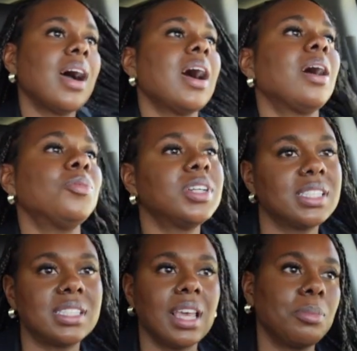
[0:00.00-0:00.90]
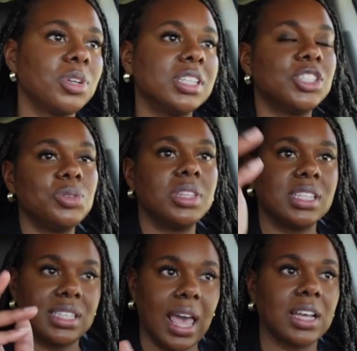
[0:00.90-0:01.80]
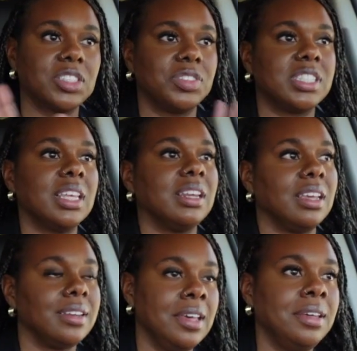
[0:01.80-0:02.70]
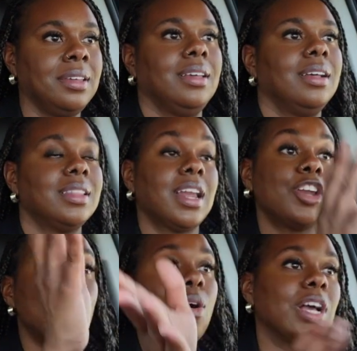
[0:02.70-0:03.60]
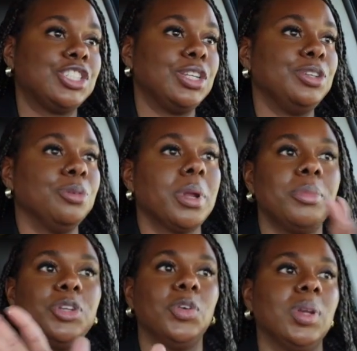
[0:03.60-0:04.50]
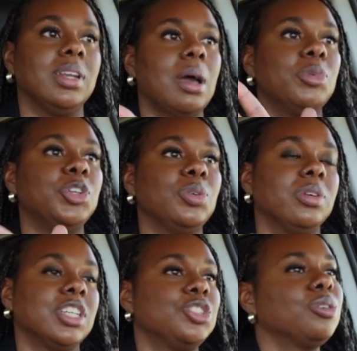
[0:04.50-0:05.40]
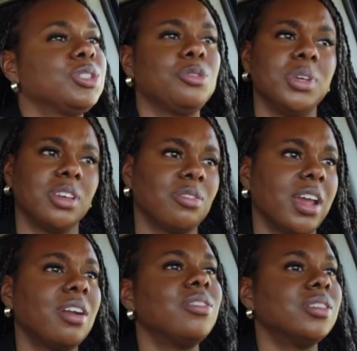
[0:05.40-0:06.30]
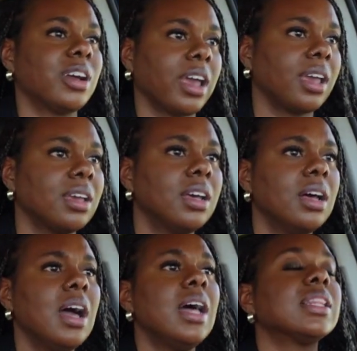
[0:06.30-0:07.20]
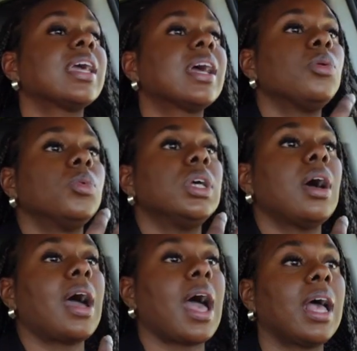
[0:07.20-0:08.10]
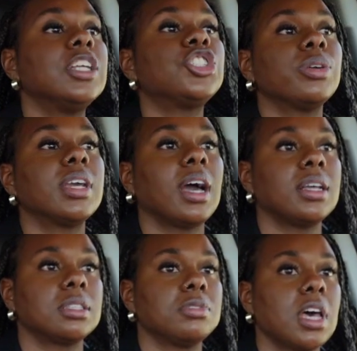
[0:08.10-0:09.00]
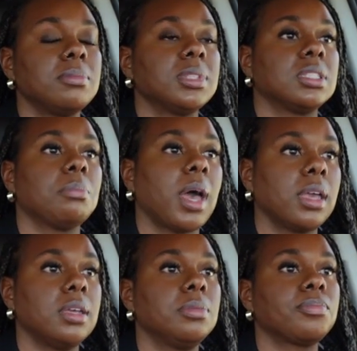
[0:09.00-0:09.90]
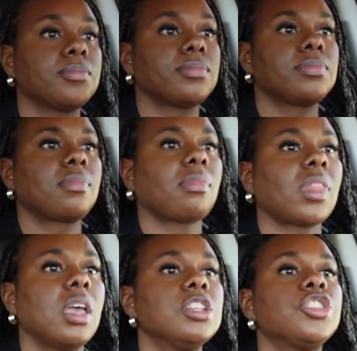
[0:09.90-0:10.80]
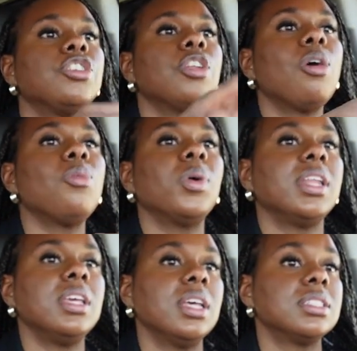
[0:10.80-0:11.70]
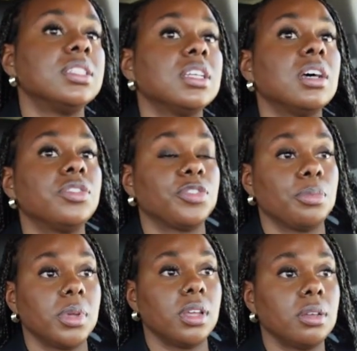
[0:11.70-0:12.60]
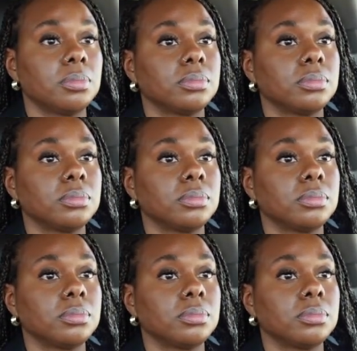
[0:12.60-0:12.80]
I'm gonna do this act of sinning that I know I shouldn't do, but I'm gonna do it. I'm gonna do it because you're gonna still be there, right? Oh, okay. Like I treat God sometimes as a mite, and to know what He has done for me,